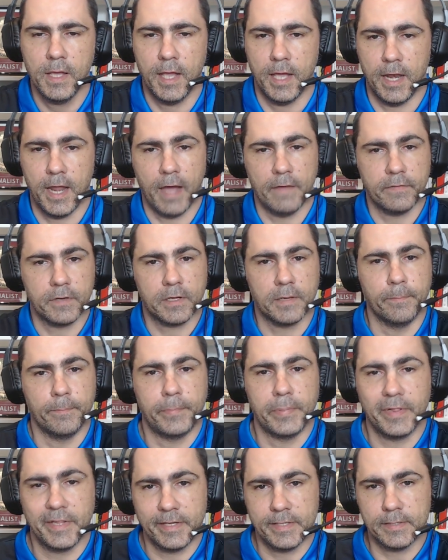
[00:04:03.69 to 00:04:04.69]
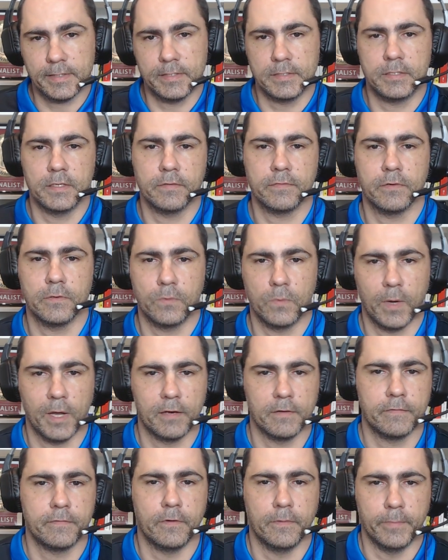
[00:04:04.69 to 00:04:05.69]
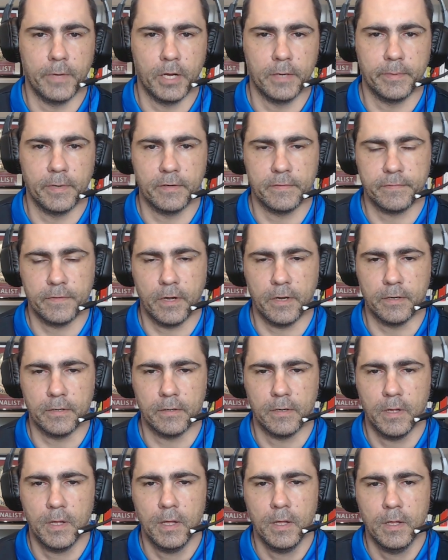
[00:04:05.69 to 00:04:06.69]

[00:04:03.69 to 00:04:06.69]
and have a completely different one for mobile phone.